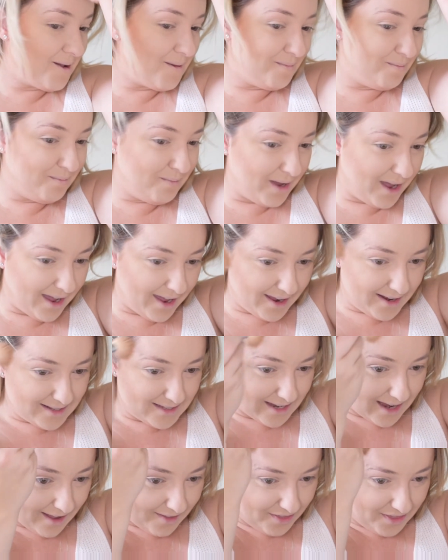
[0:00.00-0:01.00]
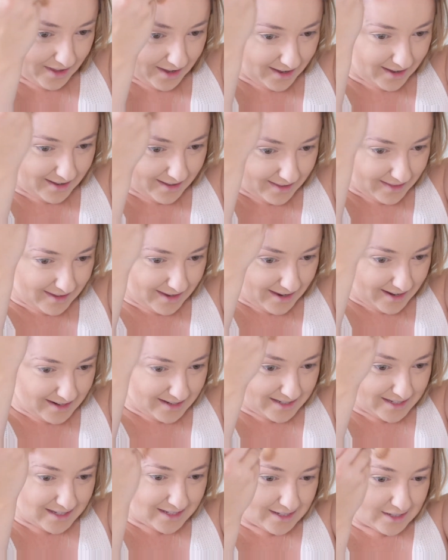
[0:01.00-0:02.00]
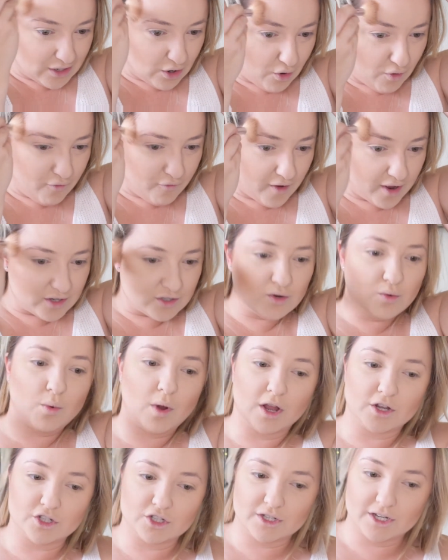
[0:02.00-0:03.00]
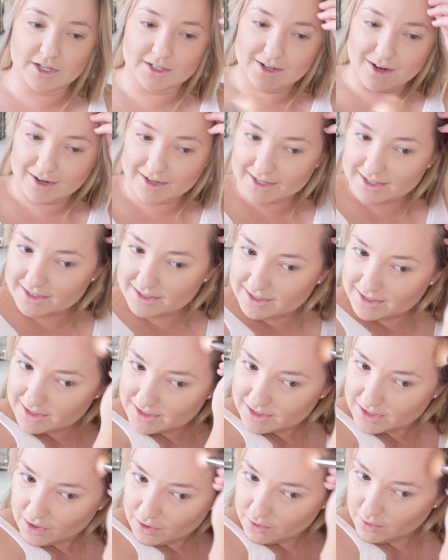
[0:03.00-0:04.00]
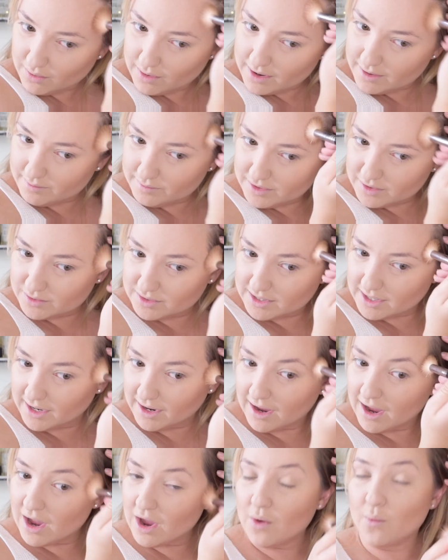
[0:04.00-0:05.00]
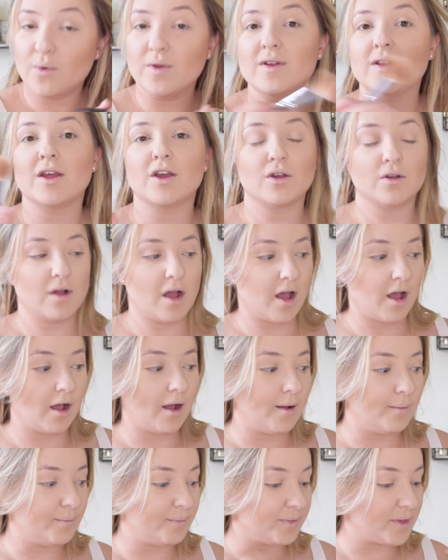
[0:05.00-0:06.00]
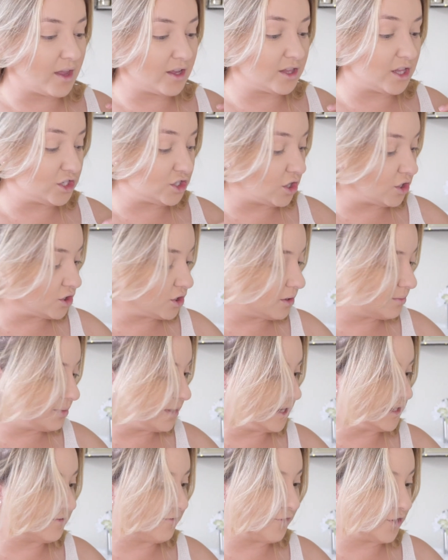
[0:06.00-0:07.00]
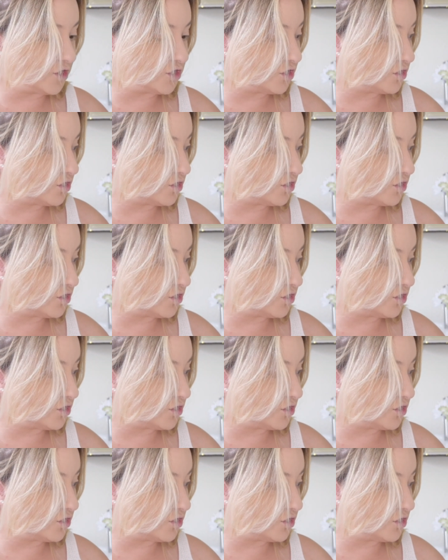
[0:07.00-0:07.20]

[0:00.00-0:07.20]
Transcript: But I think it is so fun to watch. TikTok is so amusing. When the shelter in place first